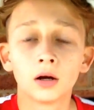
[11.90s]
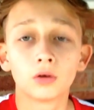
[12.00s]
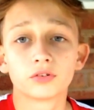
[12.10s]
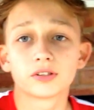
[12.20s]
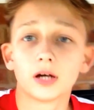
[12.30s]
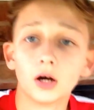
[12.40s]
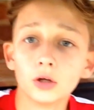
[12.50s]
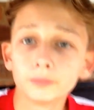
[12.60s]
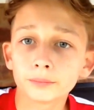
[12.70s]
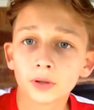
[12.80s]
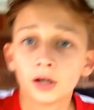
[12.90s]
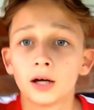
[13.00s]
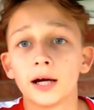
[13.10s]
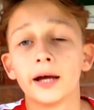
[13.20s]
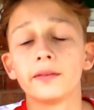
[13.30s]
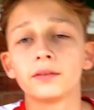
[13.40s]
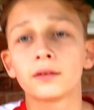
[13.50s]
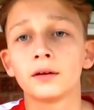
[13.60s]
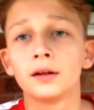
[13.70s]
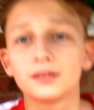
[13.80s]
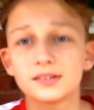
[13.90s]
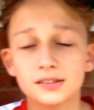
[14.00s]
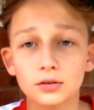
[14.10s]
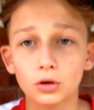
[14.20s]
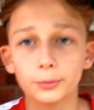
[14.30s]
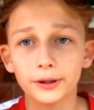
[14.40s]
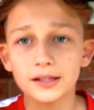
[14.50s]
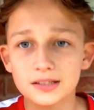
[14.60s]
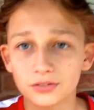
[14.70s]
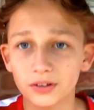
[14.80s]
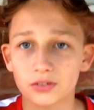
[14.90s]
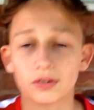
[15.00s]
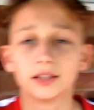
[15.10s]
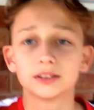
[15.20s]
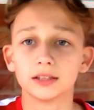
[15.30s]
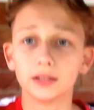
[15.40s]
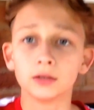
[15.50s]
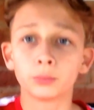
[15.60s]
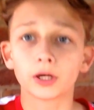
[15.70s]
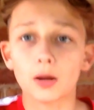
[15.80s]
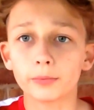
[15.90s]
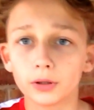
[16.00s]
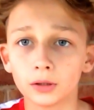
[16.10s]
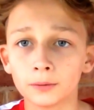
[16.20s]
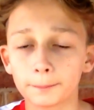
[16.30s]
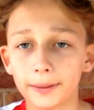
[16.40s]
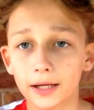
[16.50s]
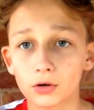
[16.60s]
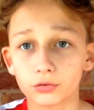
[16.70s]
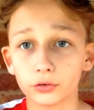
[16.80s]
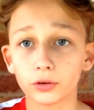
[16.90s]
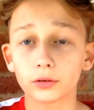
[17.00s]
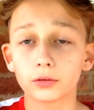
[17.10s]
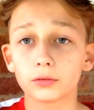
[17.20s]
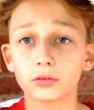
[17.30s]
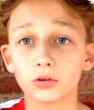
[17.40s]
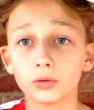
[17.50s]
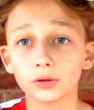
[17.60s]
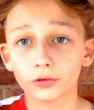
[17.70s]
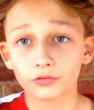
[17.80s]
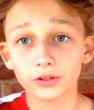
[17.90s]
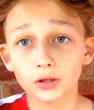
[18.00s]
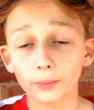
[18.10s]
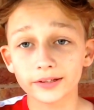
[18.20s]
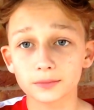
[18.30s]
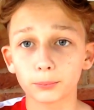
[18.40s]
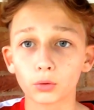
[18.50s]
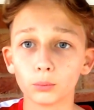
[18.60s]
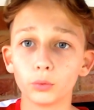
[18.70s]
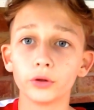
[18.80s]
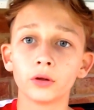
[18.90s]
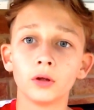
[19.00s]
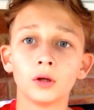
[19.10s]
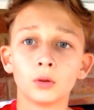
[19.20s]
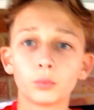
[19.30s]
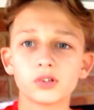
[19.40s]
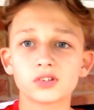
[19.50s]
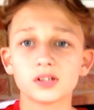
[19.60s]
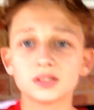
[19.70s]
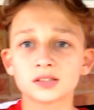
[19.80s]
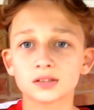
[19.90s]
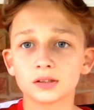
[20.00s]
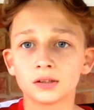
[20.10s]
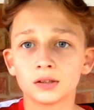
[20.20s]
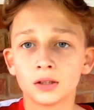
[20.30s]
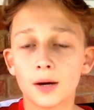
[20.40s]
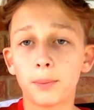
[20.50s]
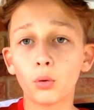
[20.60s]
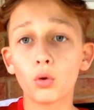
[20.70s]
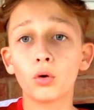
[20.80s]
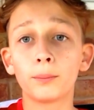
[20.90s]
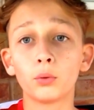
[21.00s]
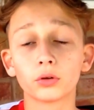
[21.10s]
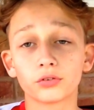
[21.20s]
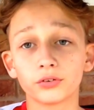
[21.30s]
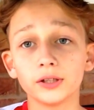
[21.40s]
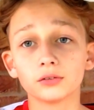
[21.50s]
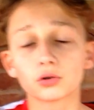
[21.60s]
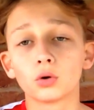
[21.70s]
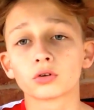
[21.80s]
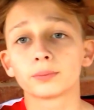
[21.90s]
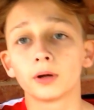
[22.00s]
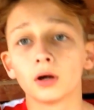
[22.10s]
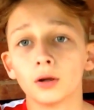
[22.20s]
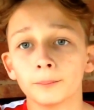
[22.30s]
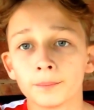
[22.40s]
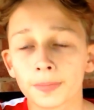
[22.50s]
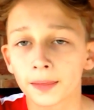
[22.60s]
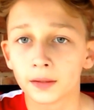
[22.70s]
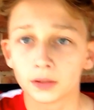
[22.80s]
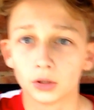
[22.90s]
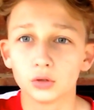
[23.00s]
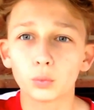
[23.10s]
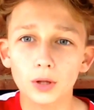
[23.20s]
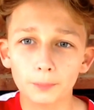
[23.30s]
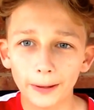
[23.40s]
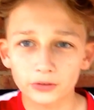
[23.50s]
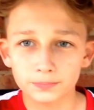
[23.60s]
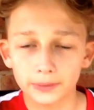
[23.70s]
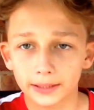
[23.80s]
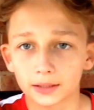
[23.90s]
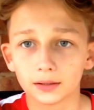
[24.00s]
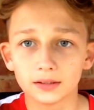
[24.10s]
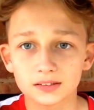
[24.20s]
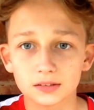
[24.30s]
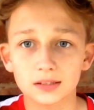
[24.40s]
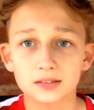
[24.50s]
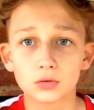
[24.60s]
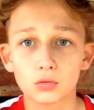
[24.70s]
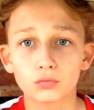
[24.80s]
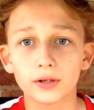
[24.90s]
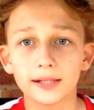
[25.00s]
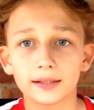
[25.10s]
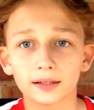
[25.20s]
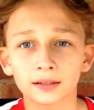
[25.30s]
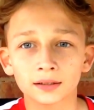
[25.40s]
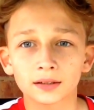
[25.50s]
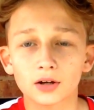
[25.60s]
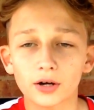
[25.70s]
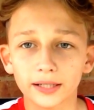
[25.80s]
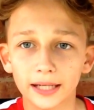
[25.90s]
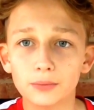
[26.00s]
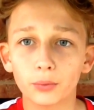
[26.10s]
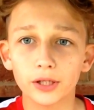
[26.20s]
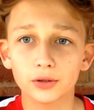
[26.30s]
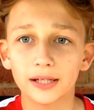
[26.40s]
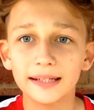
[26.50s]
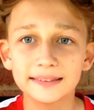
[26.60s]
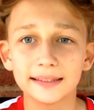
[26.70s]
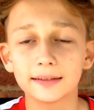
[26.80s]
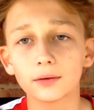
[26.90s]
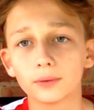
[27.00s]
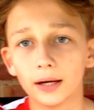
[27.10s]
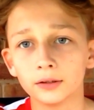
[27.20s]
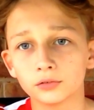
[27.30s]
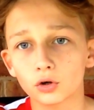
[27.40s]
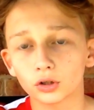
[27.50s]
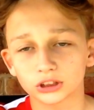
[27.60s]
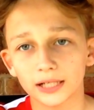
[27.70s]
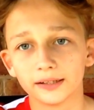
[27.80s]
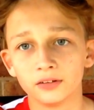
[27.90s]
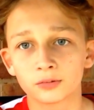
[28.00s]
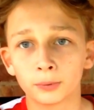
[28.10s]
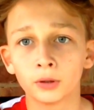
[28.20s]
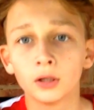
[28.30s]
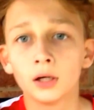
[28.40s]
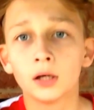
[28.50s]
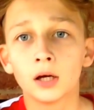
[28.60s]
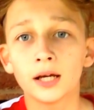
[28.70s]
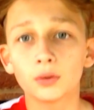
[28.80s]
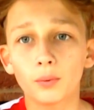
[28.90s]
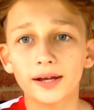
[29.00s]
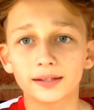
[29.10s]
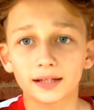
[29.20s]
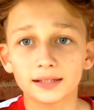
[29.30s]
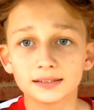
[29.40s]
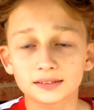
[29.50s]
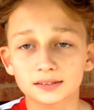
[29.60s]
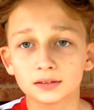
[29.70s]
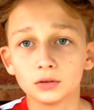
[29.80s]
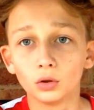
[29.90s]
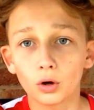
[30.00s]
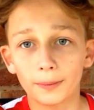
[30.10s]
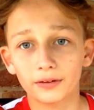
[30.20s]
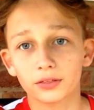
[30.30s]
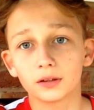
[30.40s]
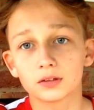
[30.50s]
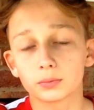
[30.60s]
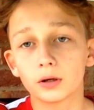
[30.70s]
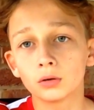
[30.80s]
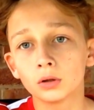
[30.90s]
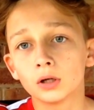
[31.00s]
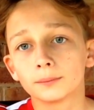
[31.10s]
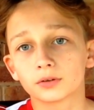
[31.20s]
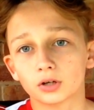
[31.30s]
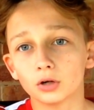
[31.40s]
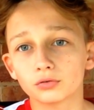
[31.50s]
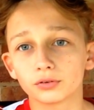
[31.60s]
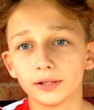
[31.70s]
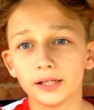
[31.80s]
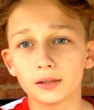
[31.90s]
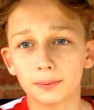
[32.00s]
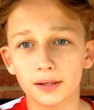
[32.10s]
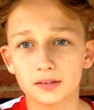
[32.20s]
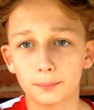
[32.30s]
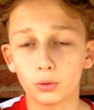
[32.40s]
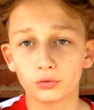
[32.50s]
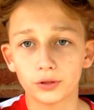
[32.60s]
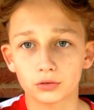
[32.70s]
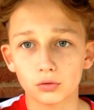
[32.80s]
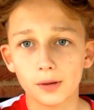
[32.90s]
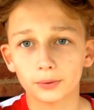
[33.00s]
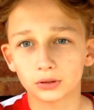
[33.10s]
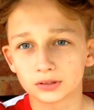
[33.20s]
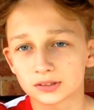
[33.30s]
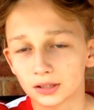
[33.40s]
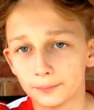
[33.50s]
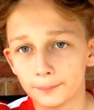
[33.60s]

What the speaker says: obviously at home. And this is not going to be an easy fixture, actually. We're coming back off a 2-0 defeat away to Boreham Wood, which is a poor defeat, of course. But, you know, you want to bounce back, and it's not really the kind of game where you can easily do that. You've got a challenge, but in a way, that is not a bad thing as well. So hopefully, the players can put things right, because